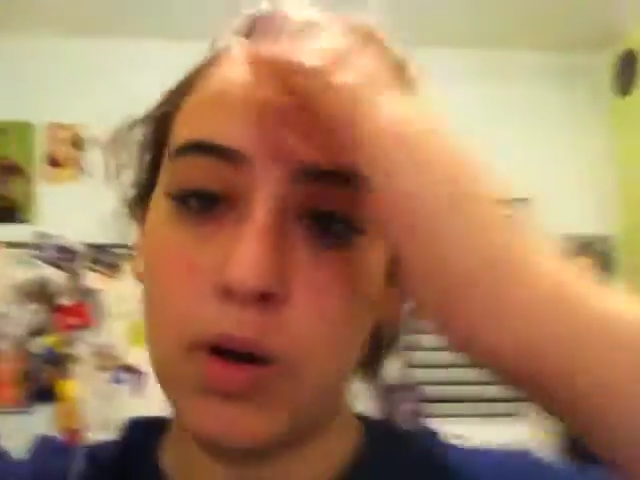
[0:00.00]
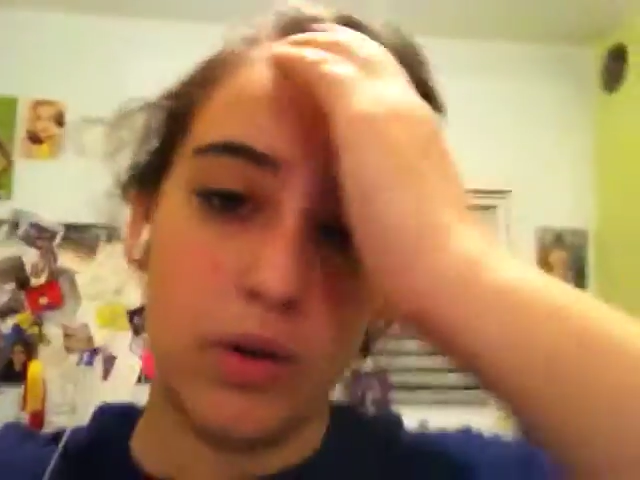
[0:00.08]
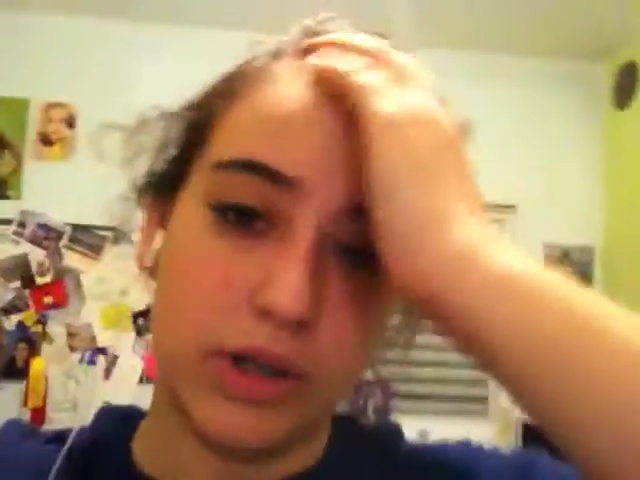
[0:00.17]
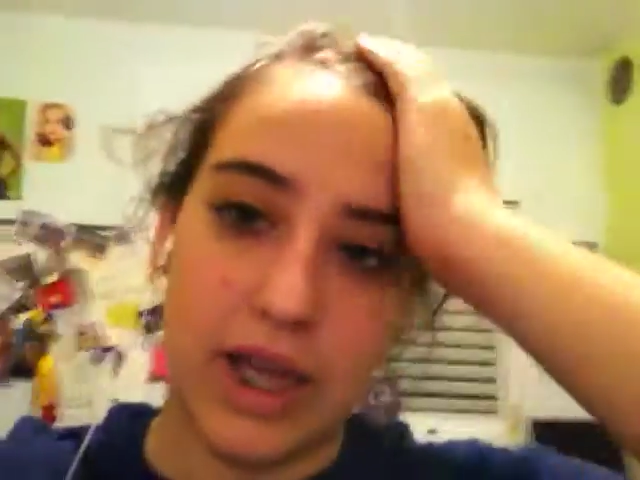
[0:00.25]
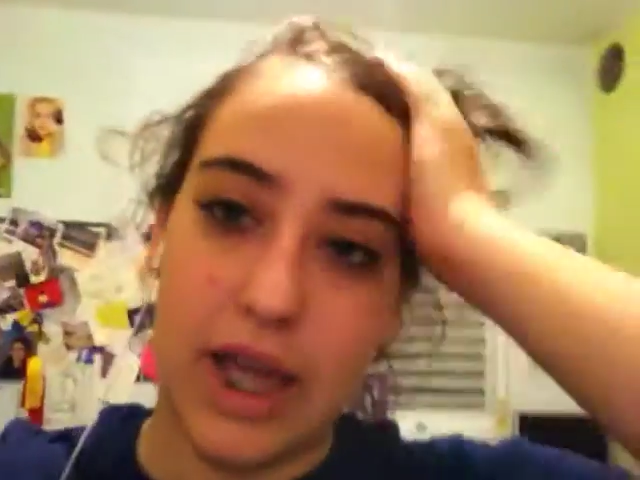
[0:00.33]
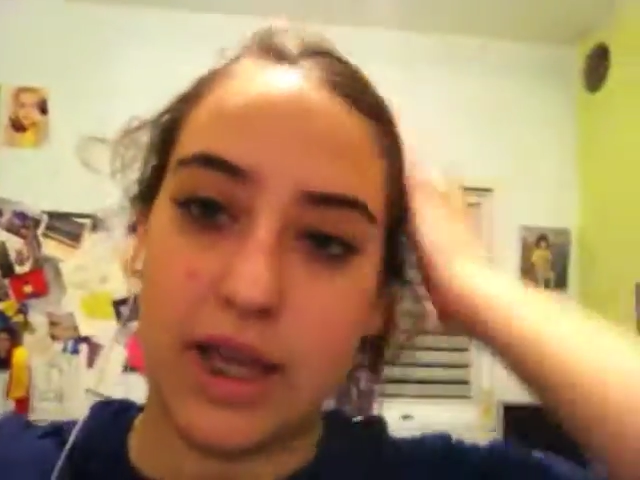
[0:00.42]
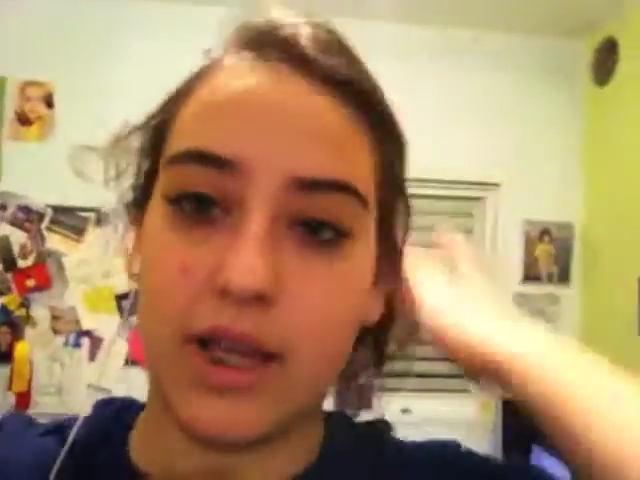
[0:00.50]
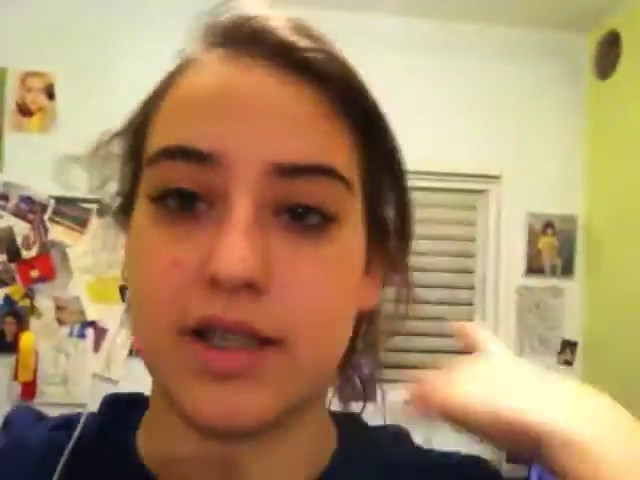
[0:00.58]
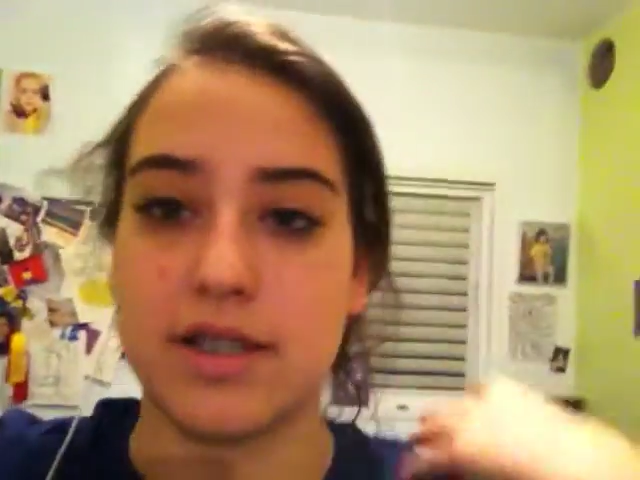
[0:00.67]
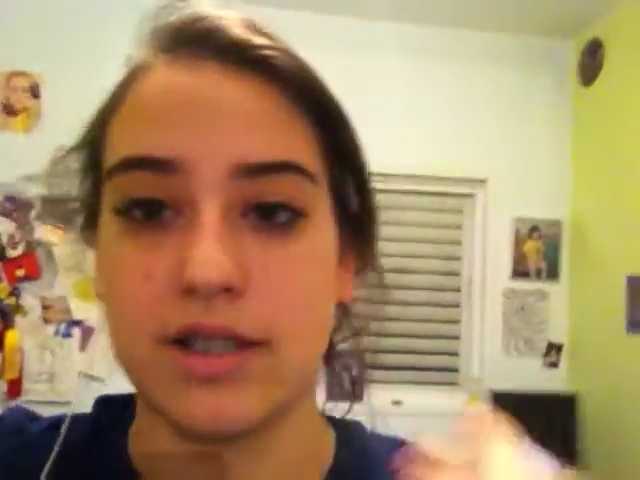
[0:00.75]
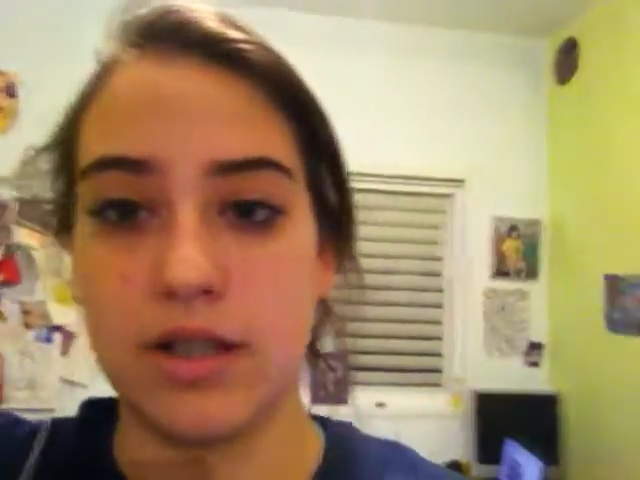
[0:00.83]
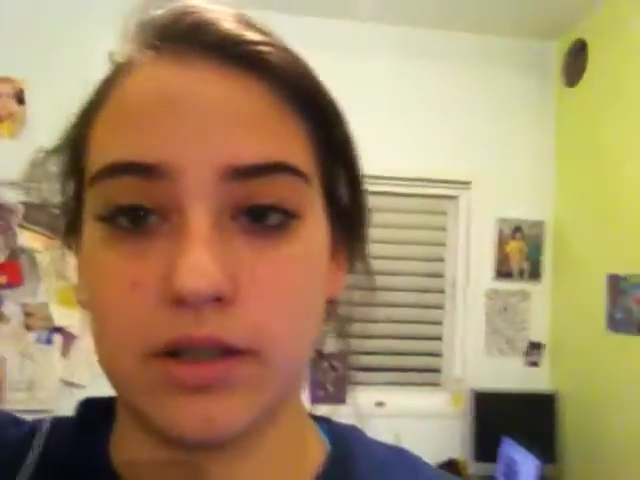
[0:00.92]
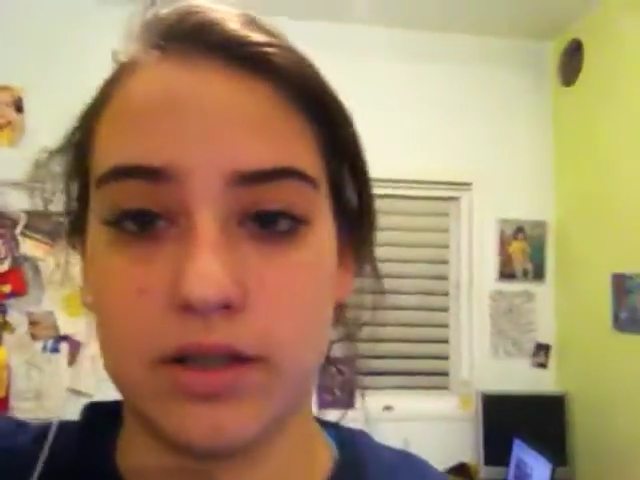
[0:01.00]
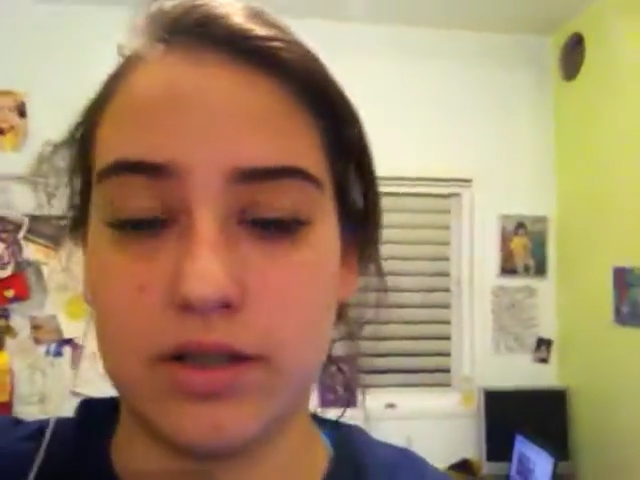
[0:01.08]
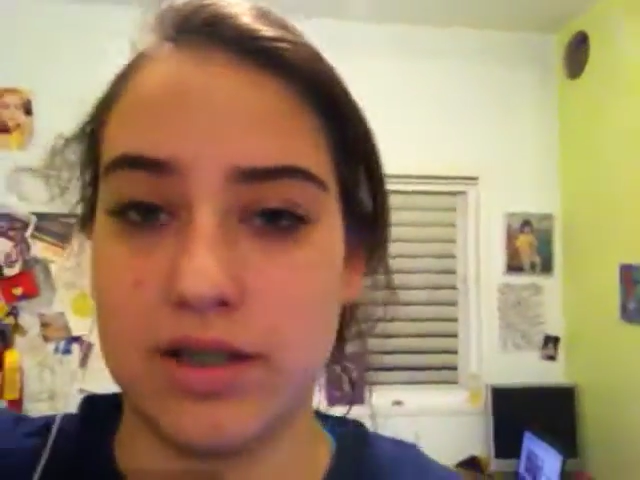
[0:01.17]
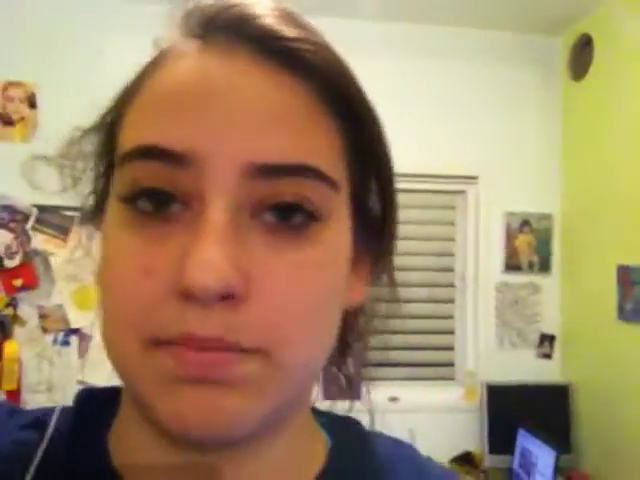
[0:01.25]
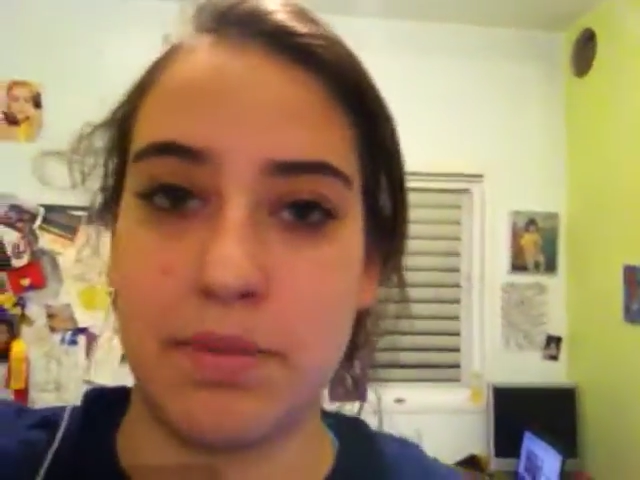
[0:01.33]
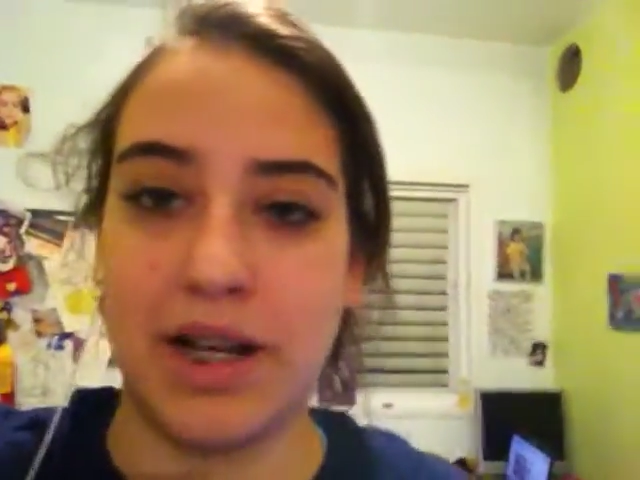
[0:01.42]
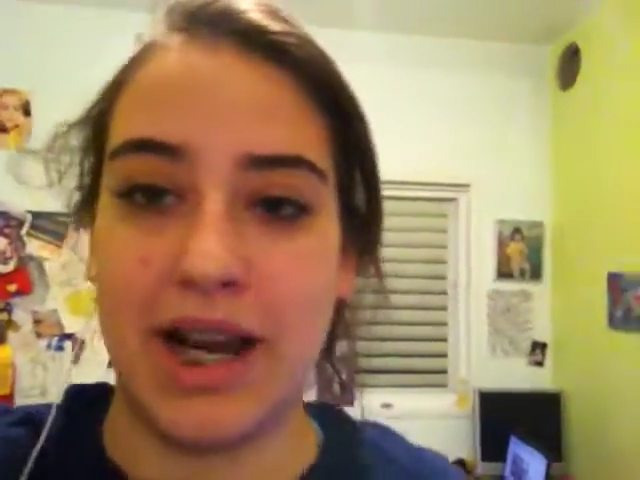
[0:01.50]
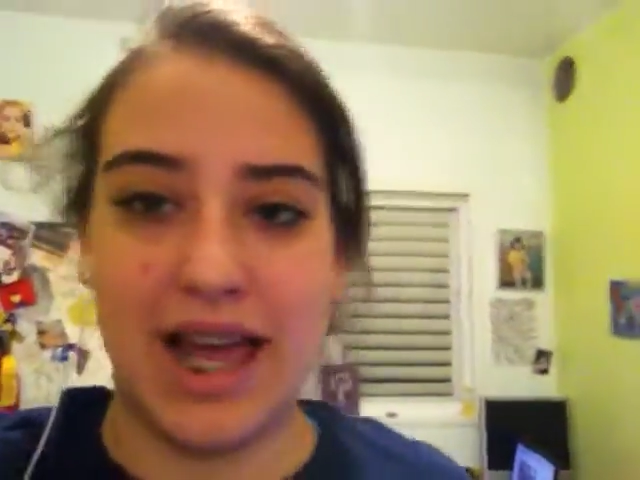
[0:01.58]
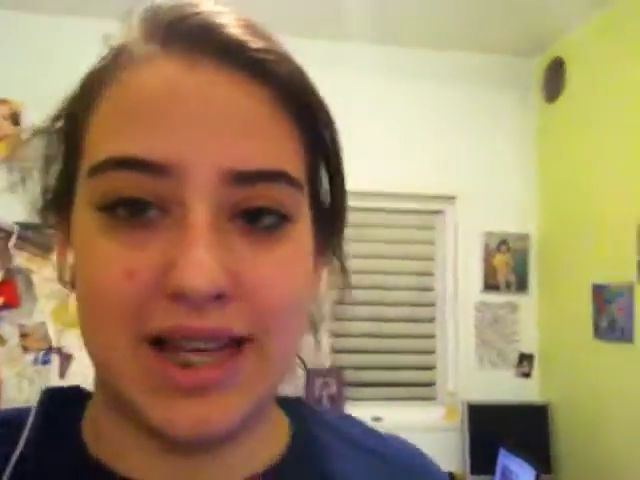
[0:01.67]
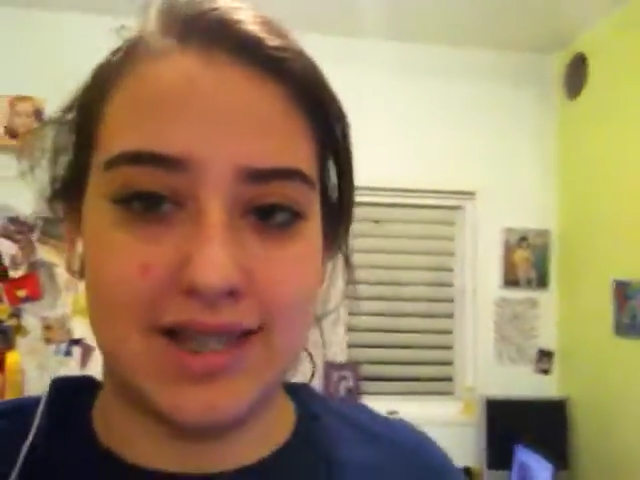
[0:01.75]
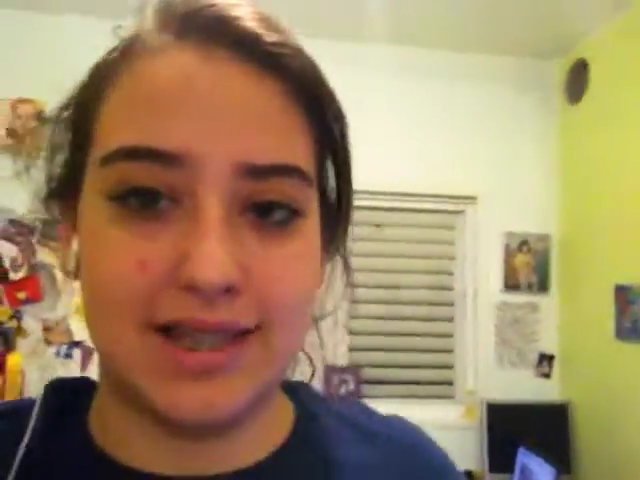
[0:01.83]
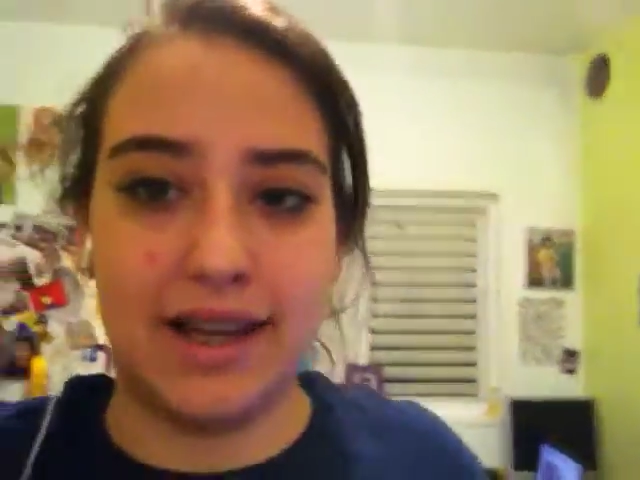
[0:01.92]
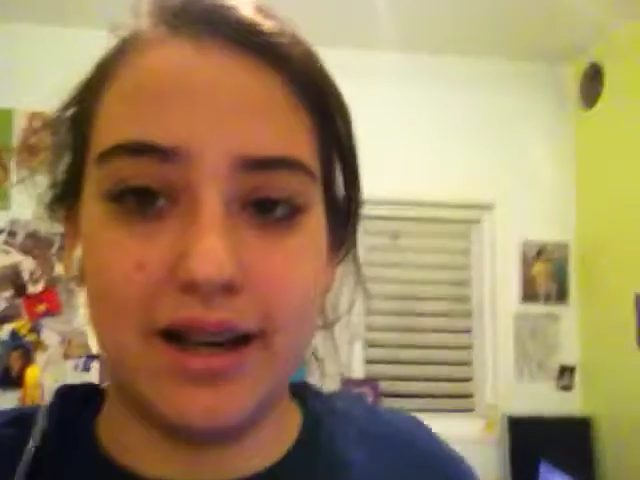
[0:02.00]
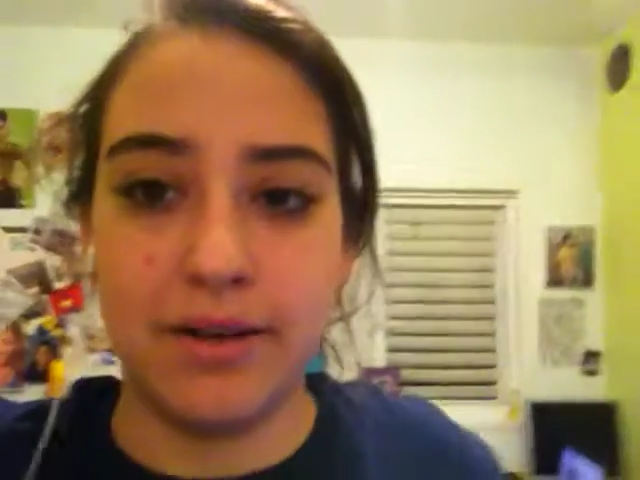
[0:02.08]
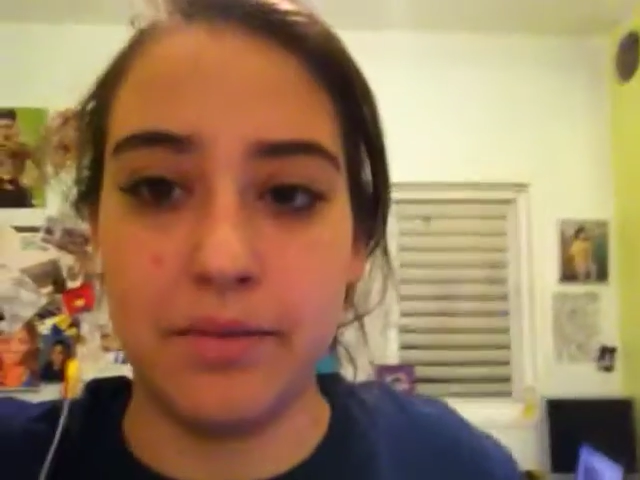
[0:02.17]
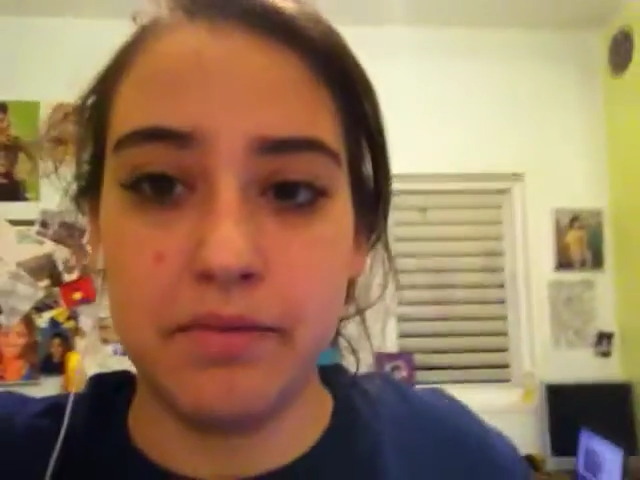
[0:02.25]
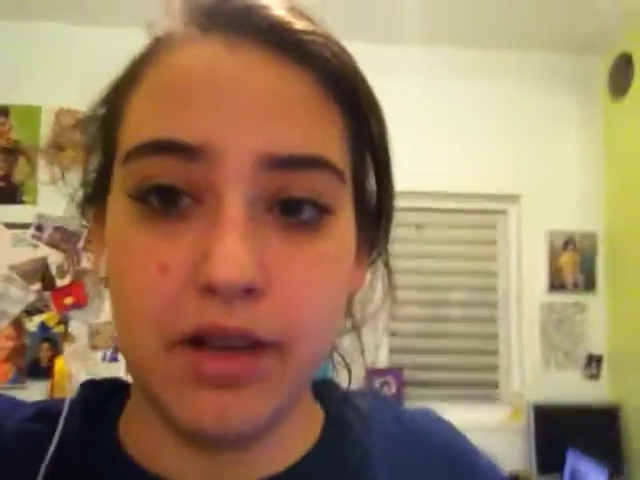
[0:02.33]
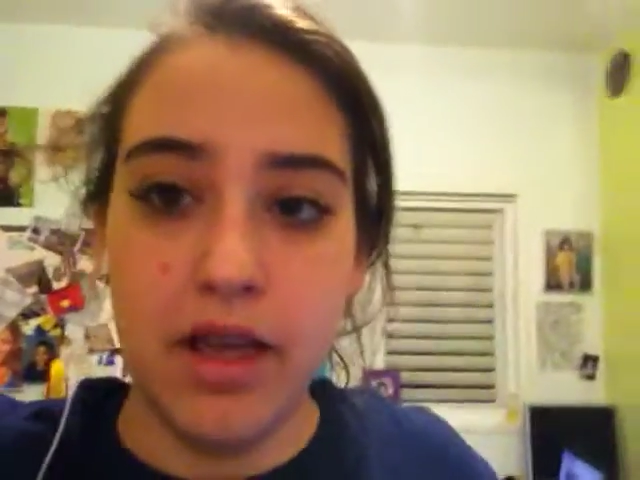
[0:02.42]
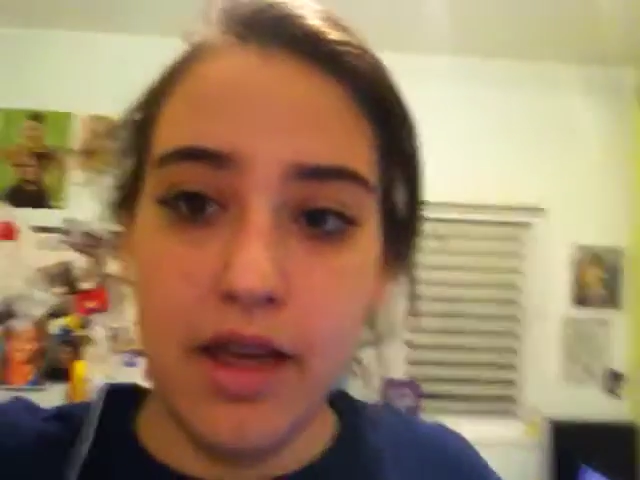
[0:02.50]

the whole day because it's been nasty out.